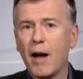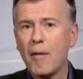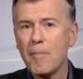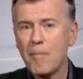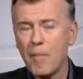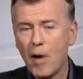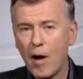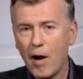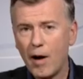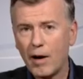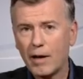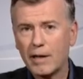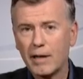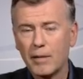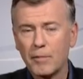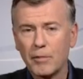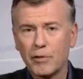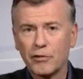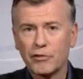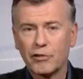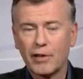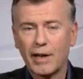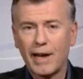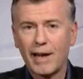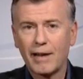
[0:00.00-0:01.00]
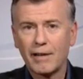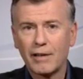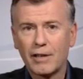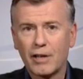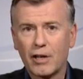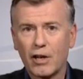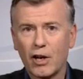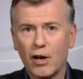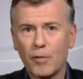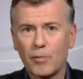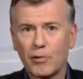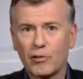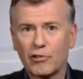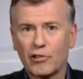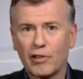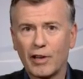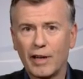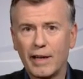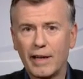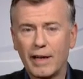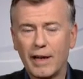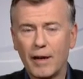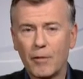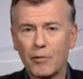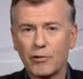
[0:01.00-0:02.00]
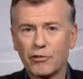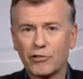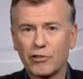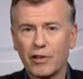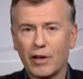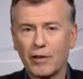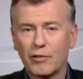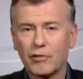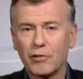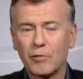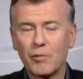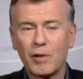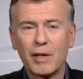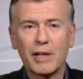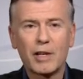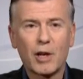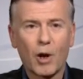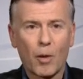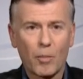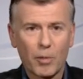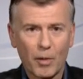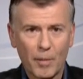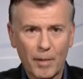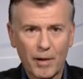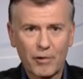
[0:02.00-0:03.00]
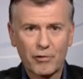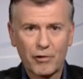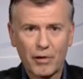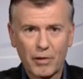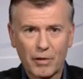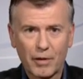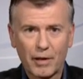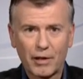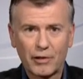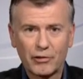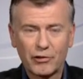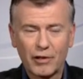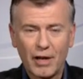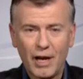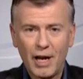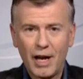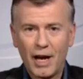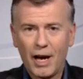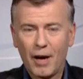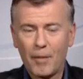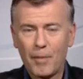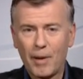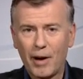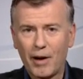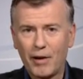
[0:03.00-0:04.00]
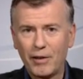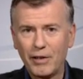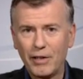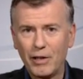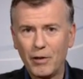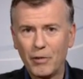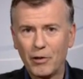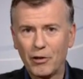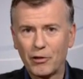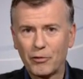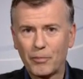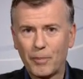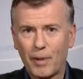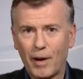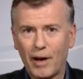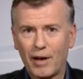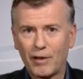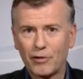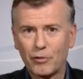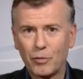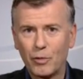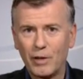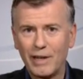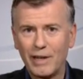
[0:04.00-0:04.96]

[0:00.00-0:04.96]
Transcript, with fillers: and Mark, I must say, Alan Curbishley uh, was saying some really complimentary things about you this past